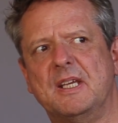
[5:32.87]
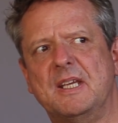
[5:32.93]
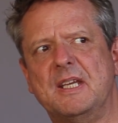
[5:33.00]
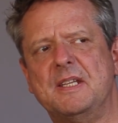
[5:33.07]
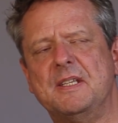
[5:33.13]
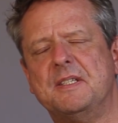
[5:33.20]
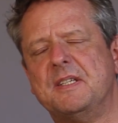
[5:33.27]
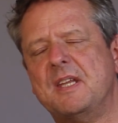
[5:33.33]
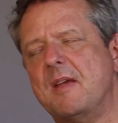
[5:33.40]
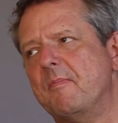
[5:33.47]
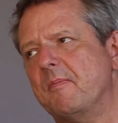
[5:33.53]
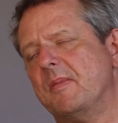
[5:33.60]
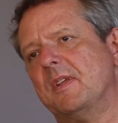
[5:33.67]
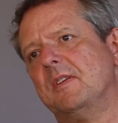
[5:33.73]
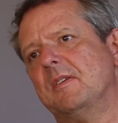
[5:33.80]
in
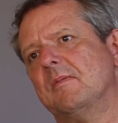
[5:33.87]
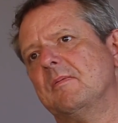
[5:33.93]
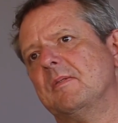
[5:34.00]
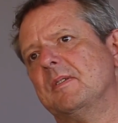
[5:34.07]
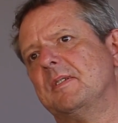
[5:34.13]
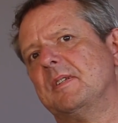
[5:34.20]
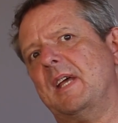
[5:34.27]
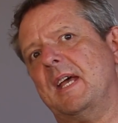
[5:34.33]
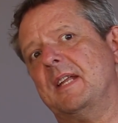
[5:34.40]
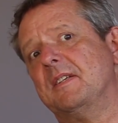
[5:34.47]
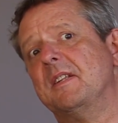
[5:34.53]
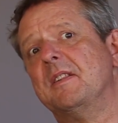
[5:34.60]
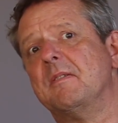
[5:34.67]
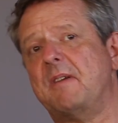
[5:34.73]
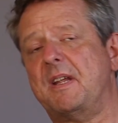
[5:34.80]
Zim, you would, and
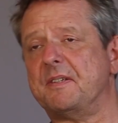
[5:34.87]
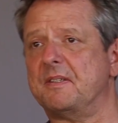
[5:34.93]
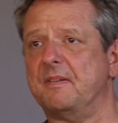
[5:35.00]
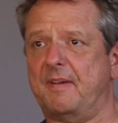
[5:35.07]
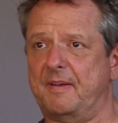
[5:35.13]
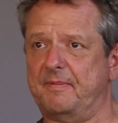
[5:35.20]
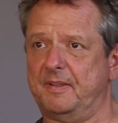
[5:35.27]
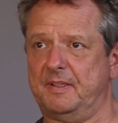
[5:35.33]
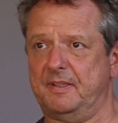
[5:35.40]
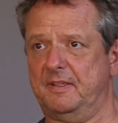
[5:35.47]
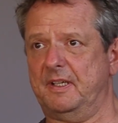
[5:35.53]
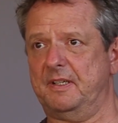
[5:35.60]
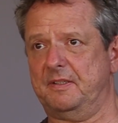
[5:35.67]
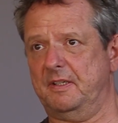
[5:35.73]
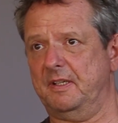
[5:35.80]
in the rest of Africa
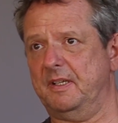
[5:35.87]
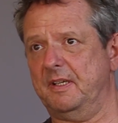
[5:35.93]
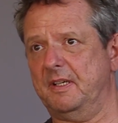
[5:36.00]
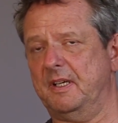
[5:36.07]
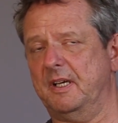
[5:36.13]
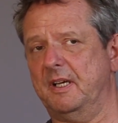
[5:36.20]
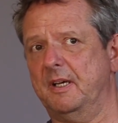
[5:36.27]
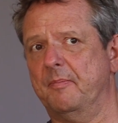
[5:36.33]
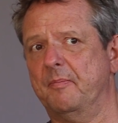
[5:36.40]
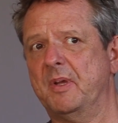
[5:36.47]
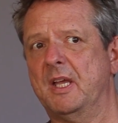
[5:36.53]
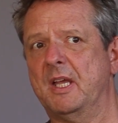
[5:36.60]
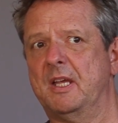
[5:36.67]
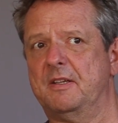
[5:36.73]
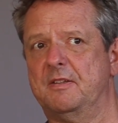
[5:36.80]
actually,
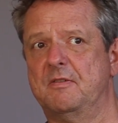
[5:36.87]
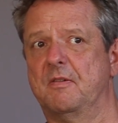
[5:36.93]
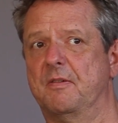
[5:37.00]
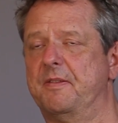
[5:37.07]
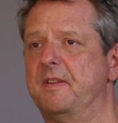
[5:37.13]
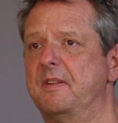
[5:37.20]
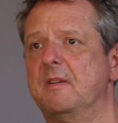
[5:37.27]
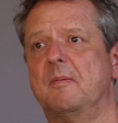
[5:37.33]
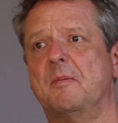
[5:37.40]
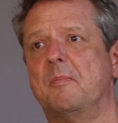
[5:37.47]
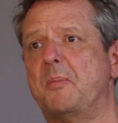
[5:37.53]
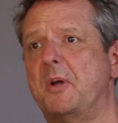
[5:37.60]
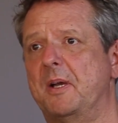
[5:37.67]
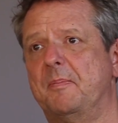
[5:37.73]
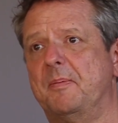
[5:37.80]
north of the
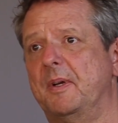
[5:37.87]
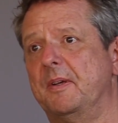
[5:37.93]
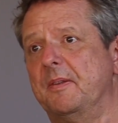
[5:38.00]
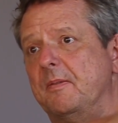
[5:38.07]
Limpopo,